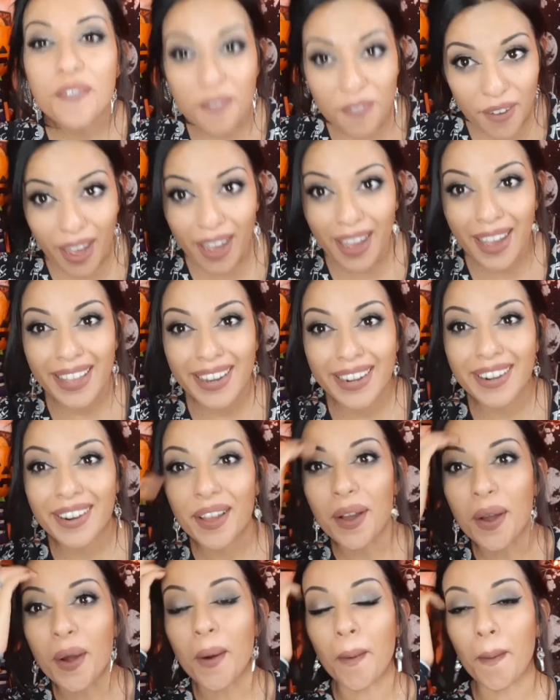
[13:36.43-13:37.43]
fun
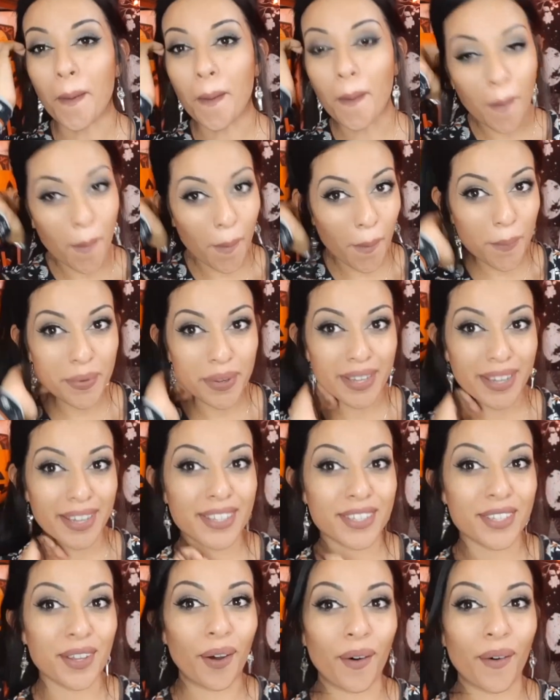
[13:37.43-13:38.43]
home
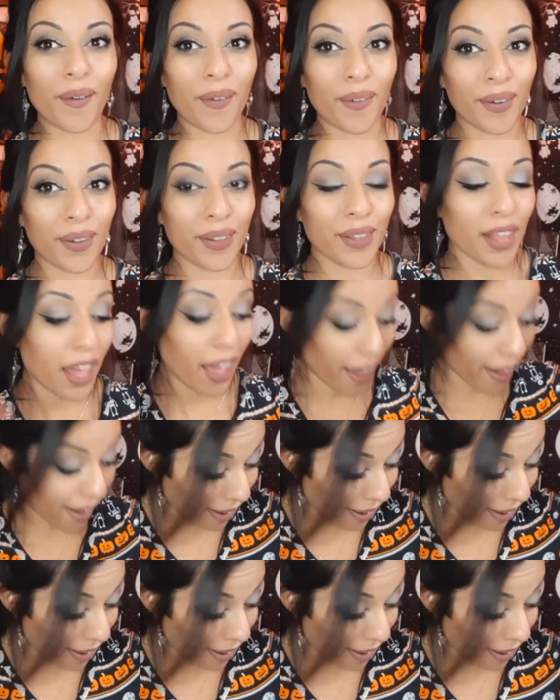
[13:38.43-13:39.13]
goods haul.